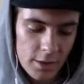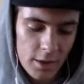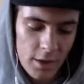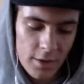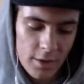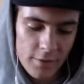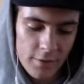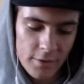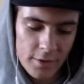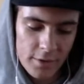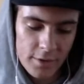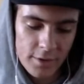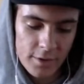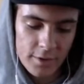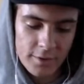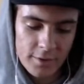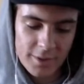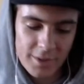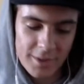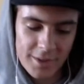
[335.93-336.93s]
of it
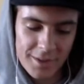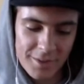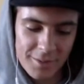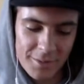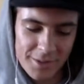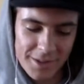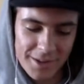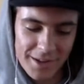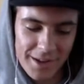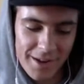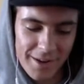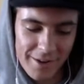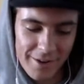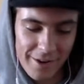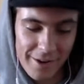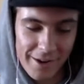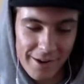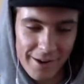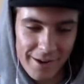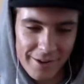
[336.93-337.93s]
is. I'm looking at it right
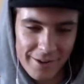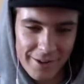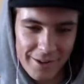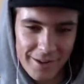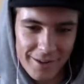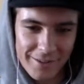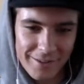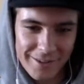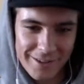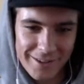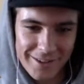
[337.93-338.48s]
now. A lot of it is.